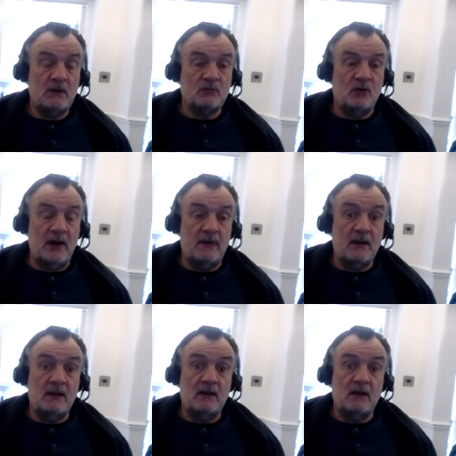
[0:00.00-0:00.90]
Right?
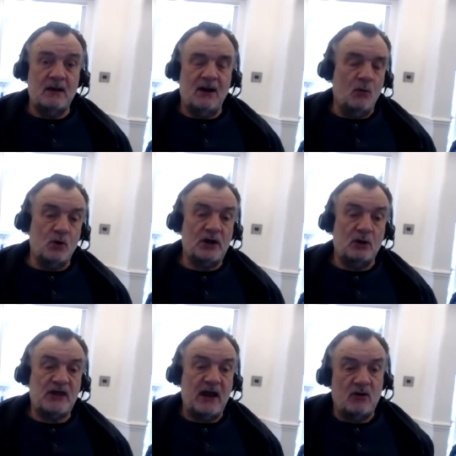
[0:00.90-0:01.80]
Uh, I wouldn't go
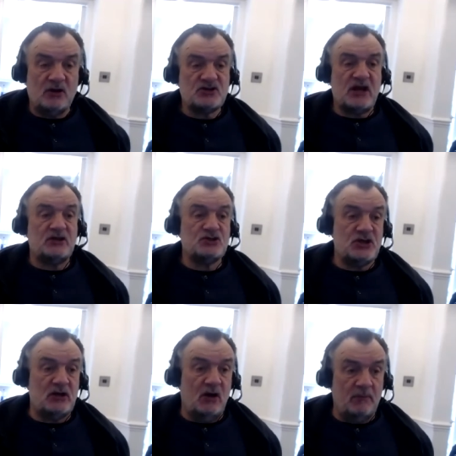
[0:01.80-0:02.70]
down like a sack of
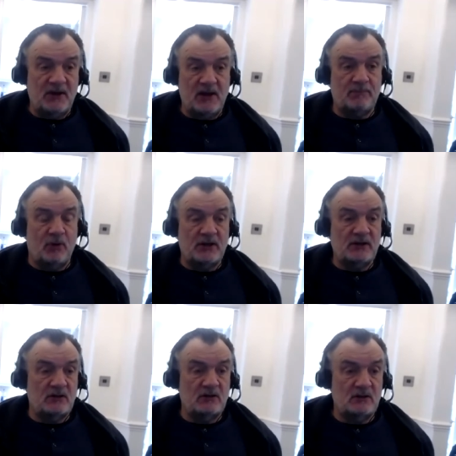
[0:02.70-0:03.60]
shit like I've been hit by,
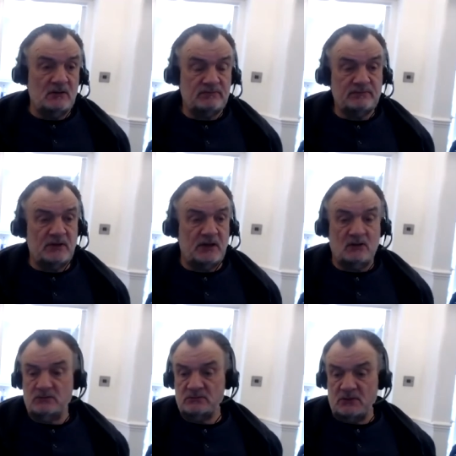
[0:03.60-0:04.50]
uh, you know,
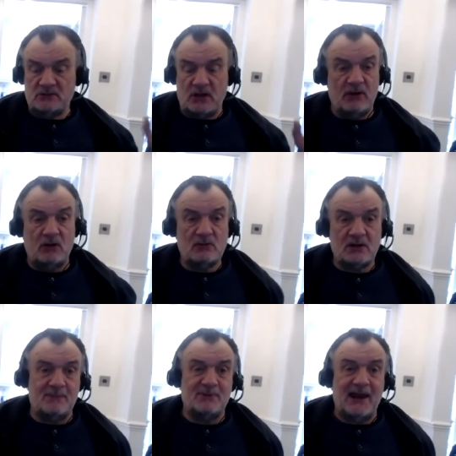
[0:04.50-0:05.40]
I don't know,
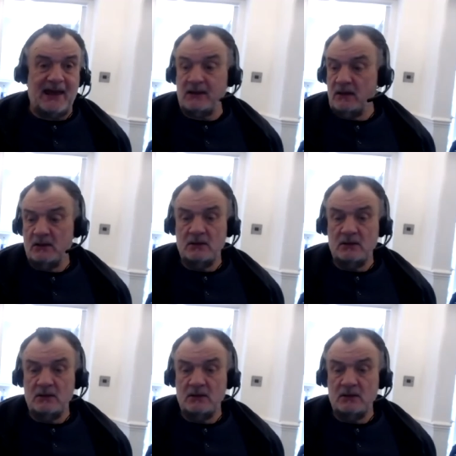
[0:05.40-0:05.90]
Clubber Lang.